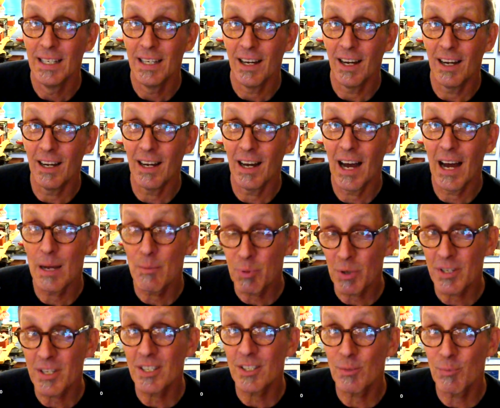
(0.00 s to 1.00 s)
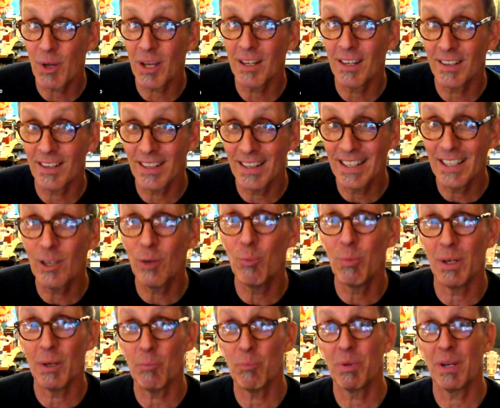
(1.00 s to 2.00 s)
I participated a little
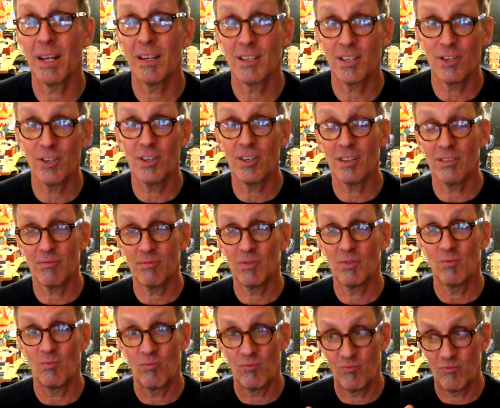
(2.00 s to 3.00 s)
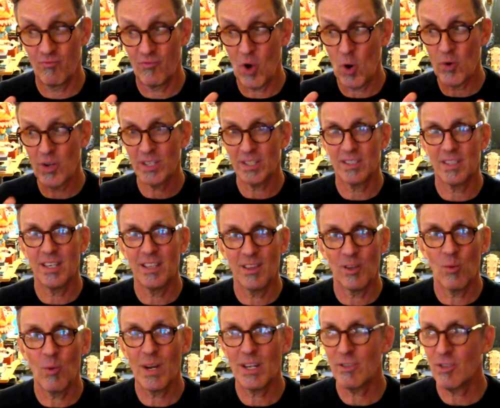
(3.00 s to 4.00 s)
bit, but I couldn't focus in
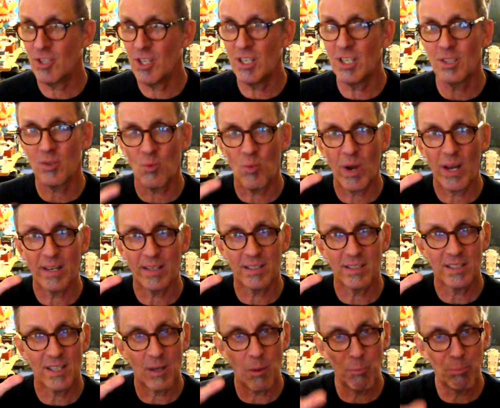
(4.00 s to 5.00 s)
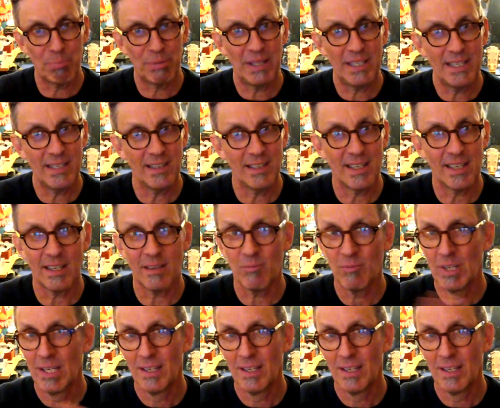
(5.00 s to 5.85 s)
the way she just went completely